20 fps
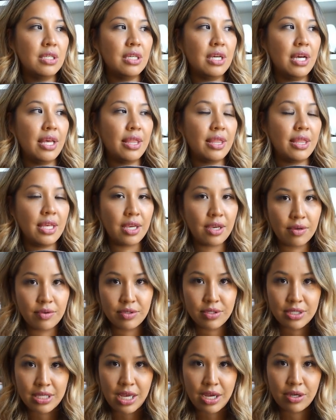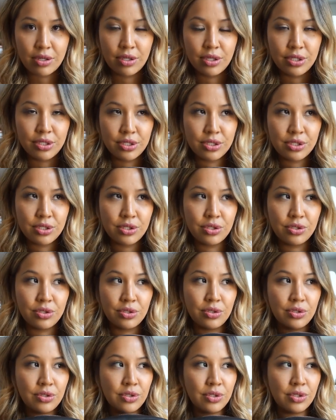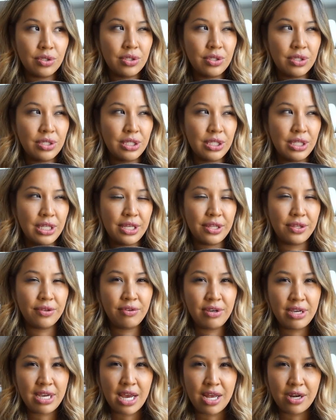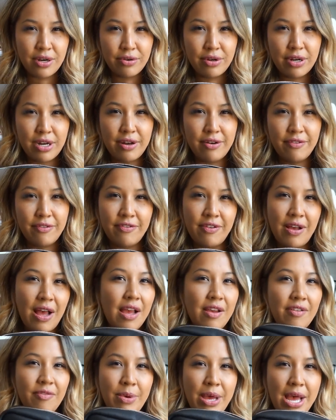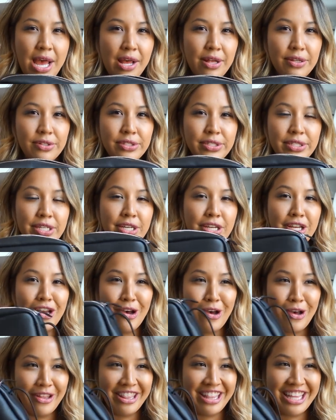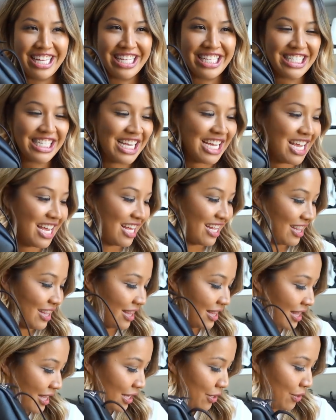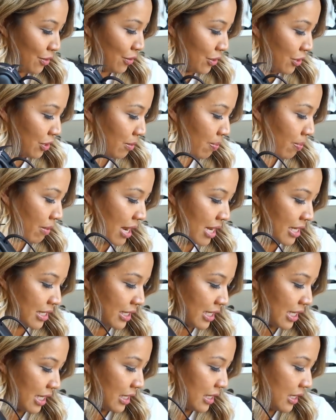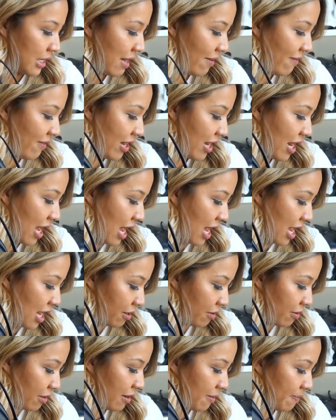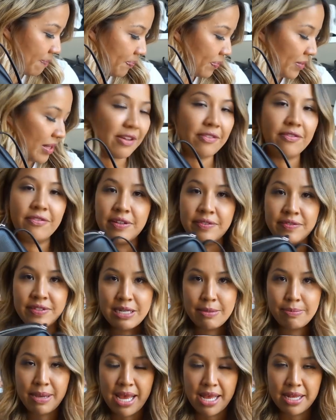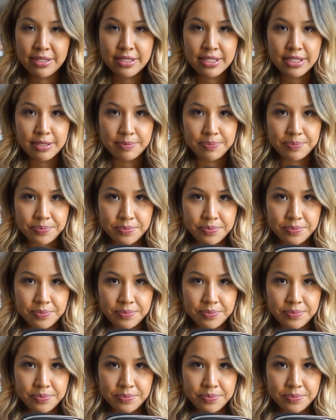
I think it was like close to like 305 pounds on this. The usual price is 715 pounds.